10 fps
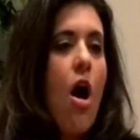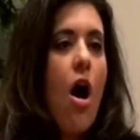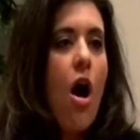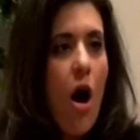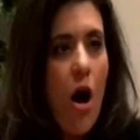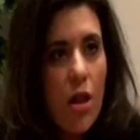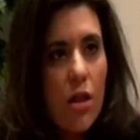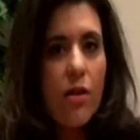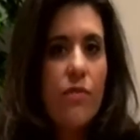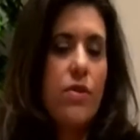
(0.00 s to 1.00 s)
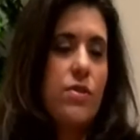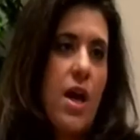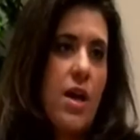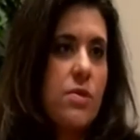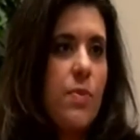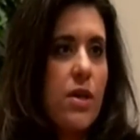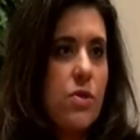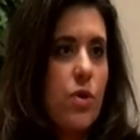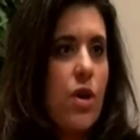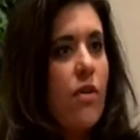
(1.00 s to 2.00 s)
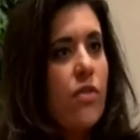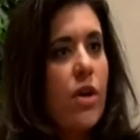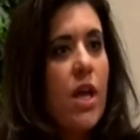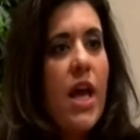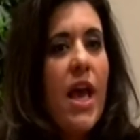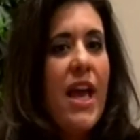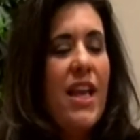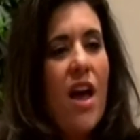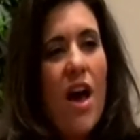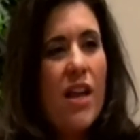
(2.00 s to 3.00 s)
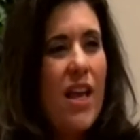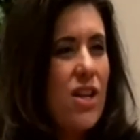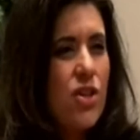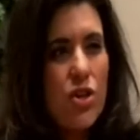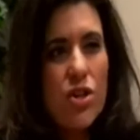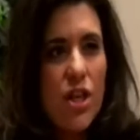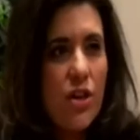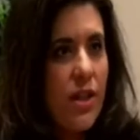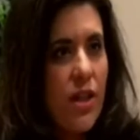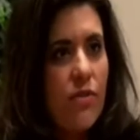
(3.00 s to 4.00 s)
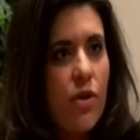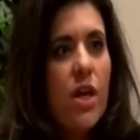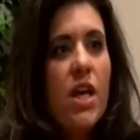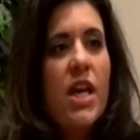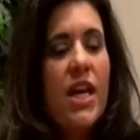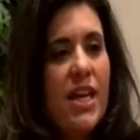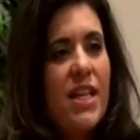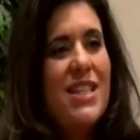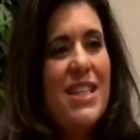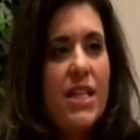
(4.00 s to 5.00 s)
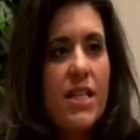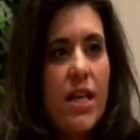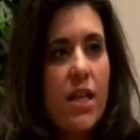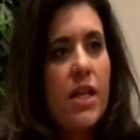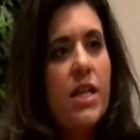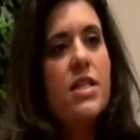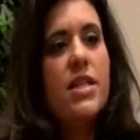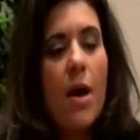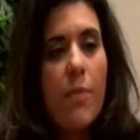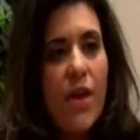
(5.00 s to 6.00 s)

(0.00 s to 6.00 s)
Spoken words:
All of those aspects were covered, not at a tertiary level, in detail, in depth.